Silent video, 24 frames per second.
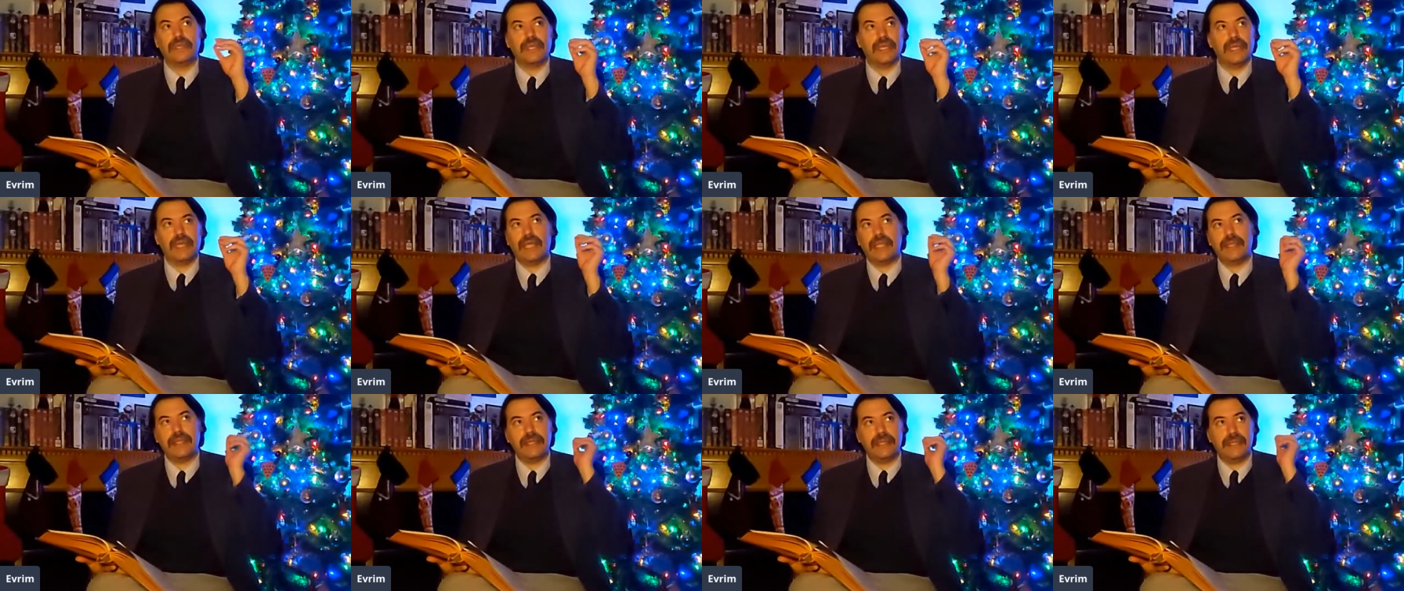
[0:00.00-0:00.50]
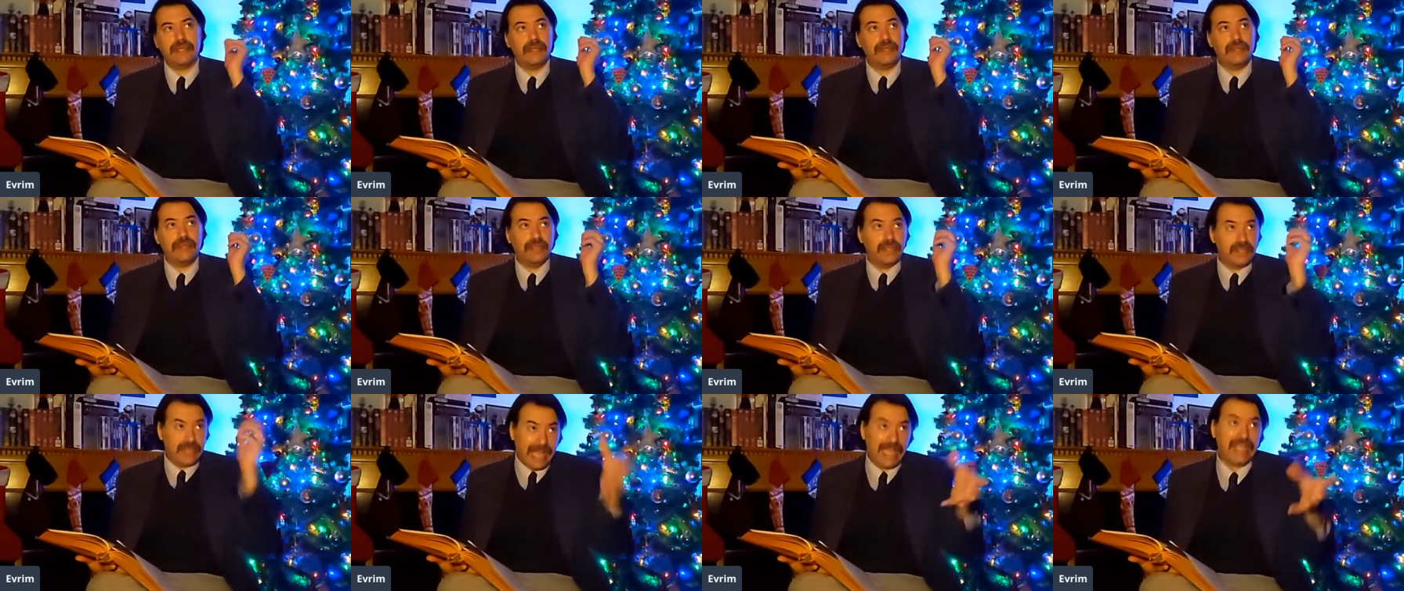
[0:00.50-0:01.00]
and
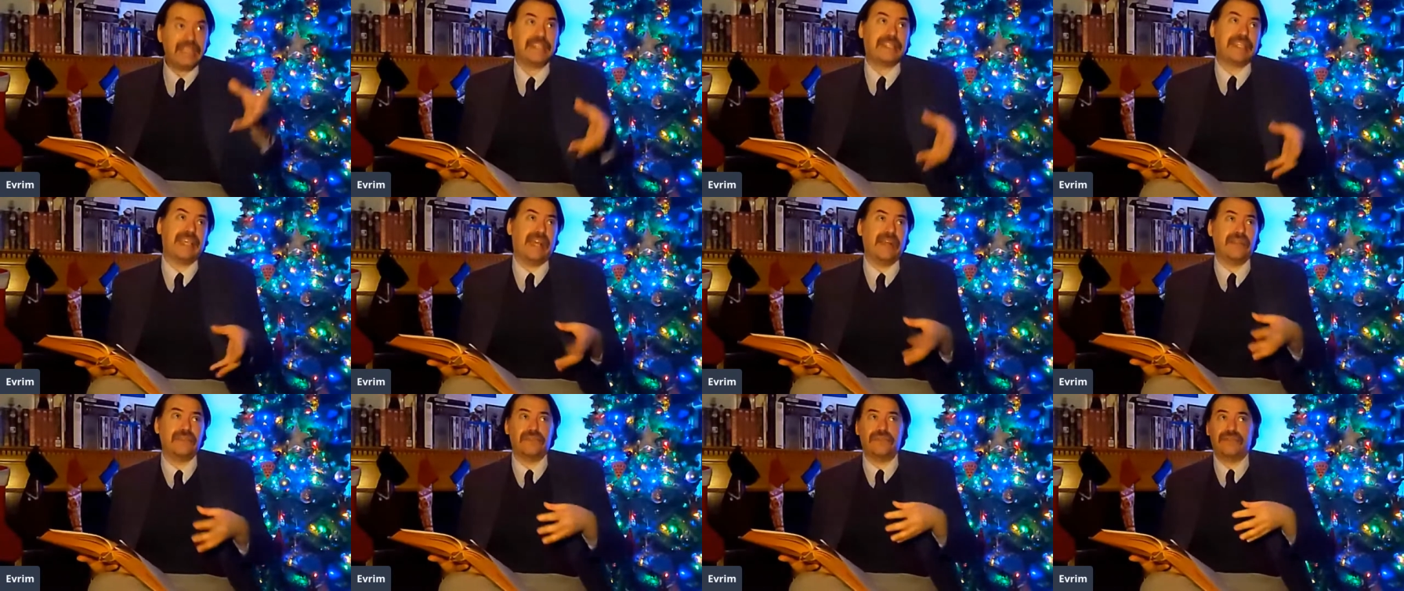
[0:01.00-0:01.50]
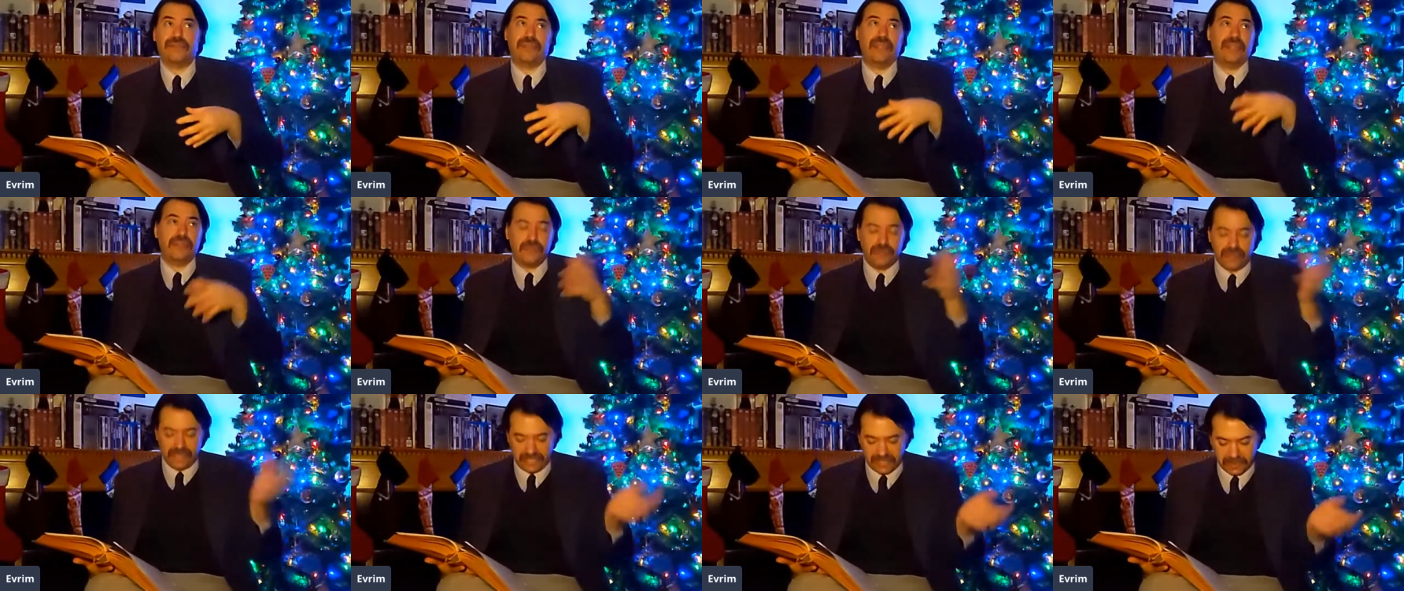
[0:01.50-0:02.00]
the night sounds that
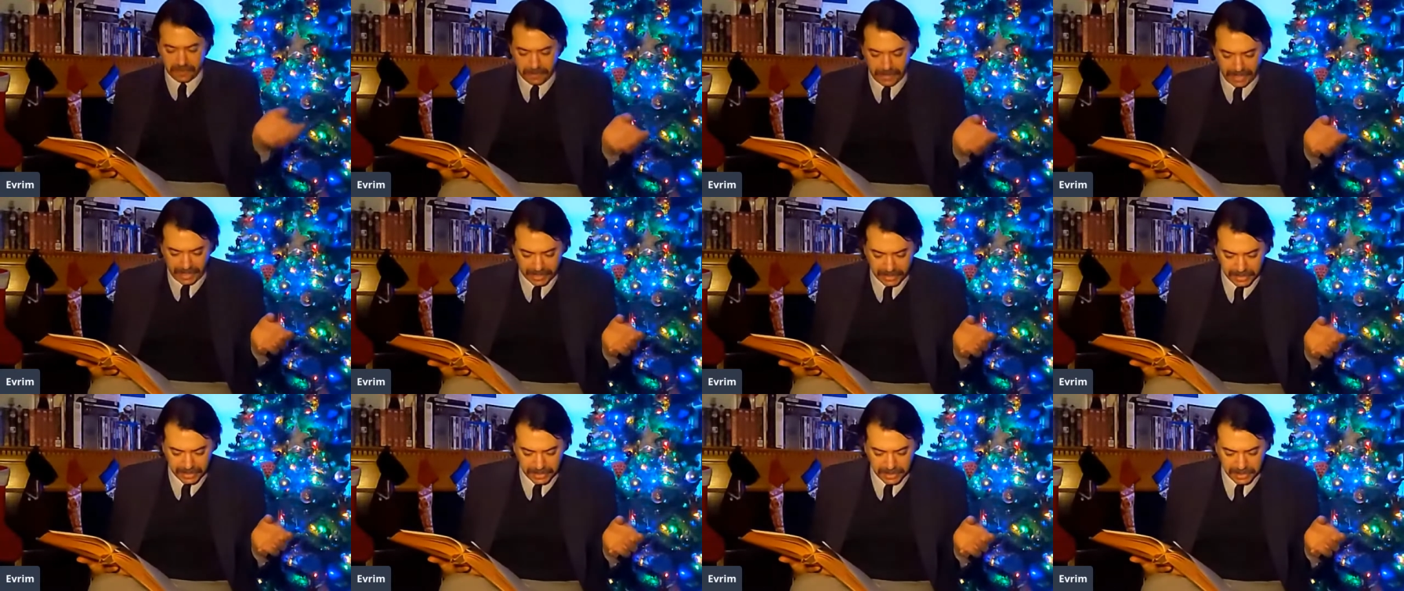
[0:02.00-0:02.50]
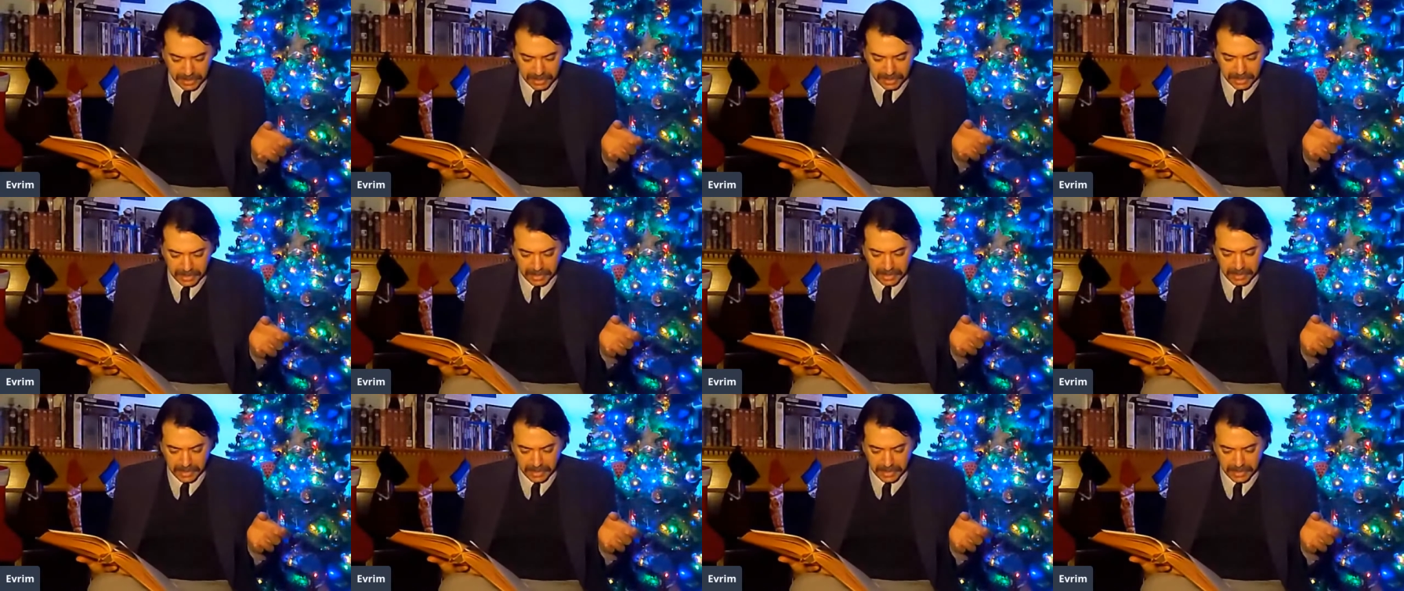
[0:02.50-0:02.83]
you'd expect.